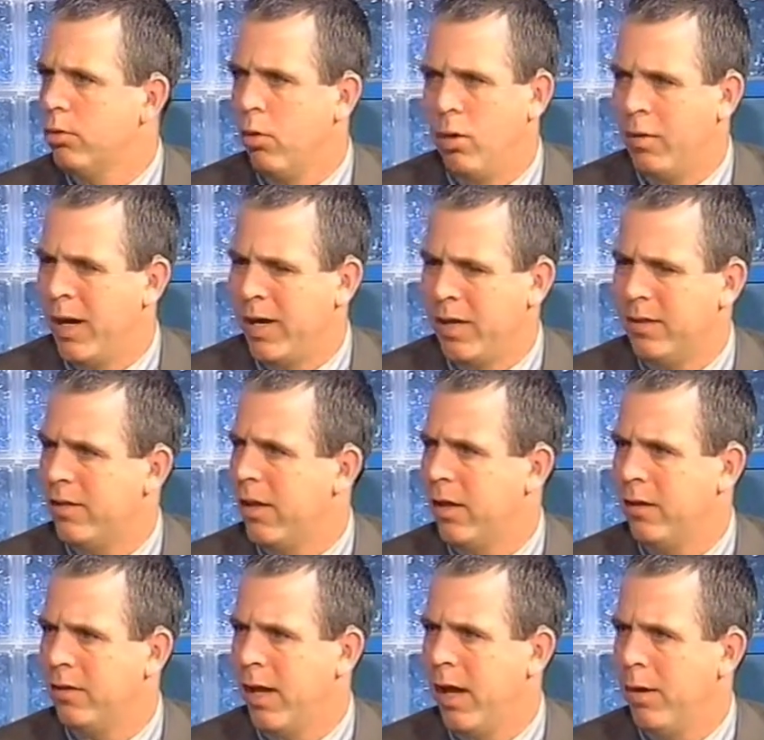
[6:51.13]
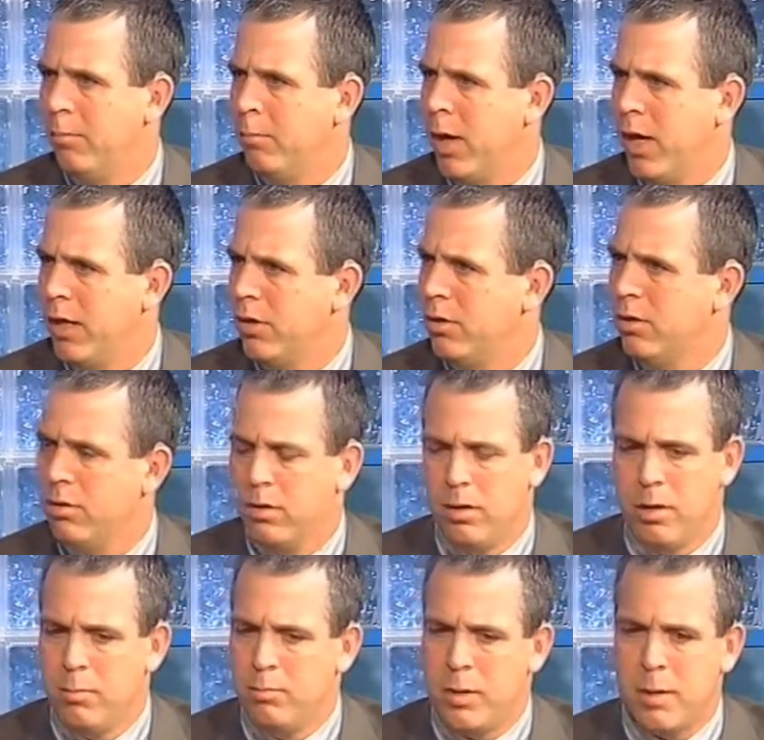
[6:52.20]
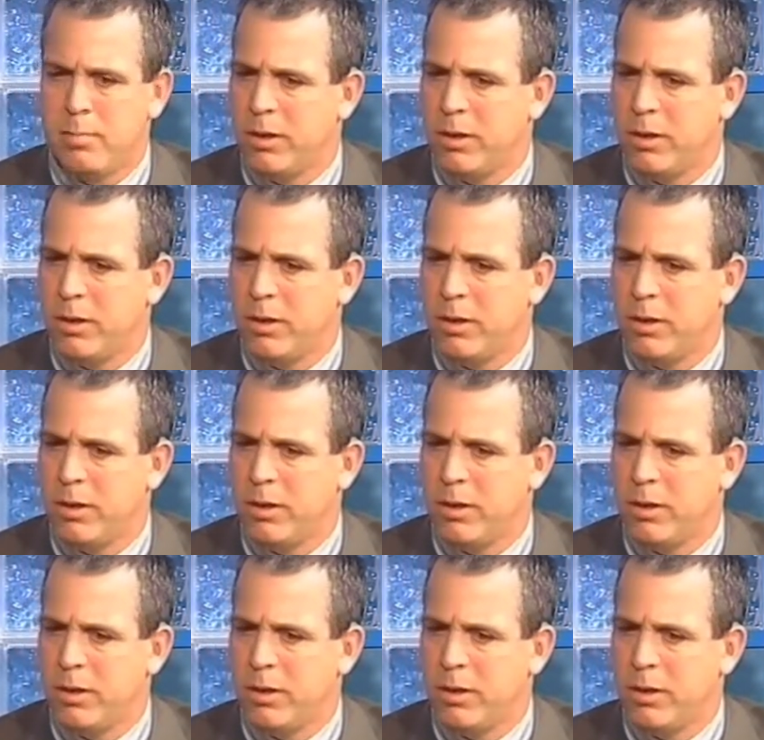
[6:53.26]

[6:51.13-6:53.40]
or, or, anything that right. might be